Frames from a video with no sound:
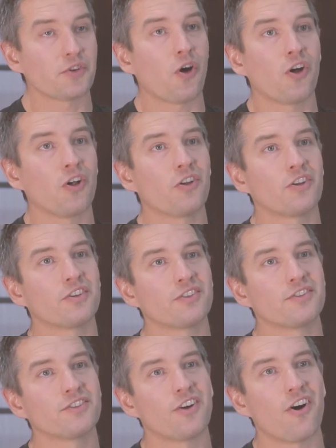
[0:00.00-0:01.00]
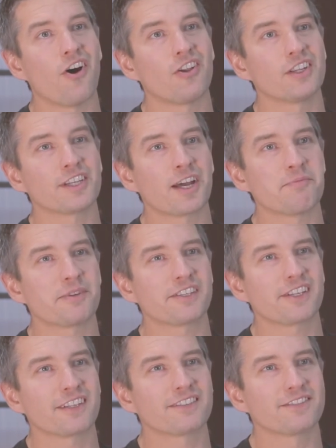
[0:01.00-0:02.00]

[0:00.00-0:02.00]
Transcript: all encompassing.